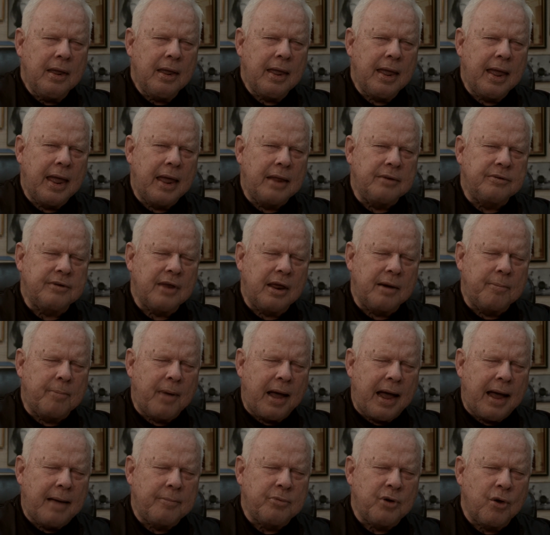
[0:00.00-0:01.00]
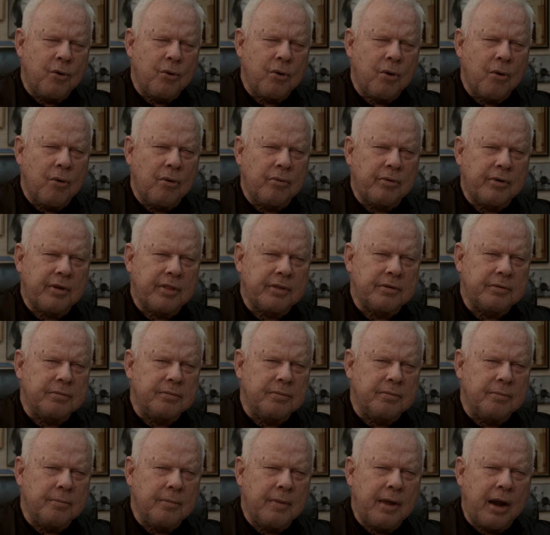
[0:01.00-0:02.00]
and said, Bob, don't go over to the
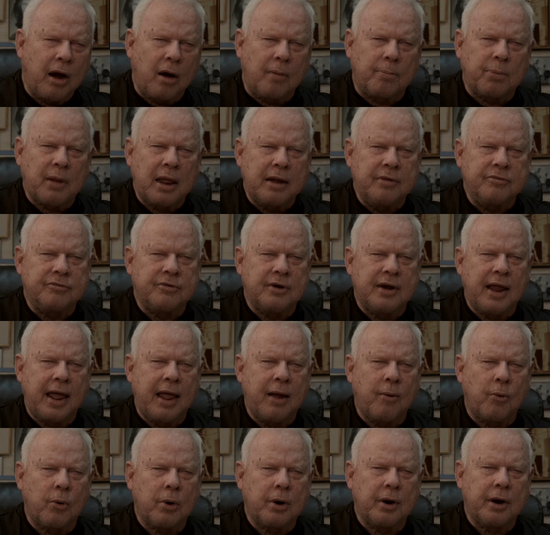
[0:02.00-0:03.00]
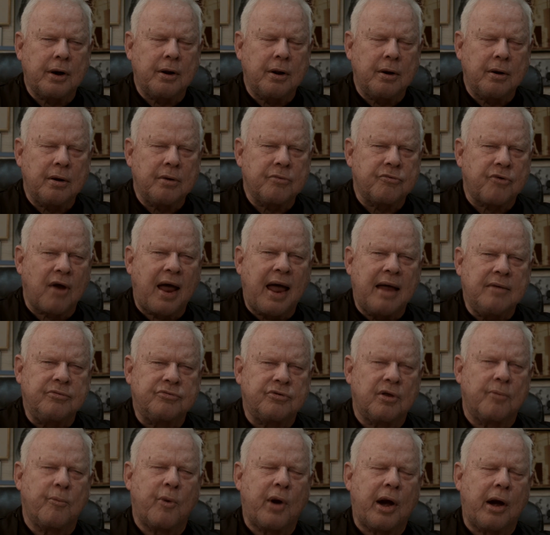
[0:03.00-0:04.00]
airplanes today, we're going to drive
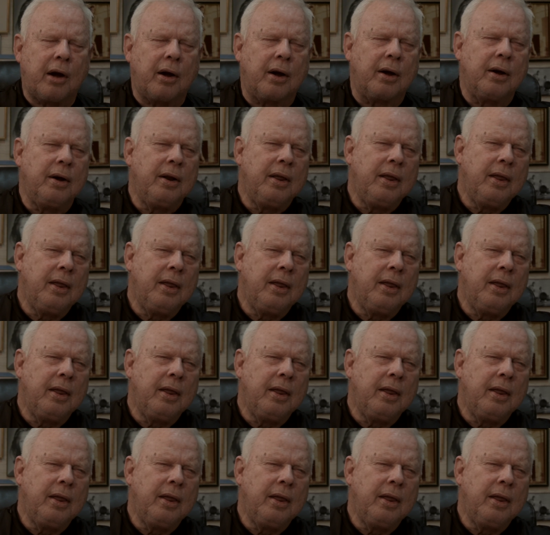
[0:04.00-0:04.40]
somewhere.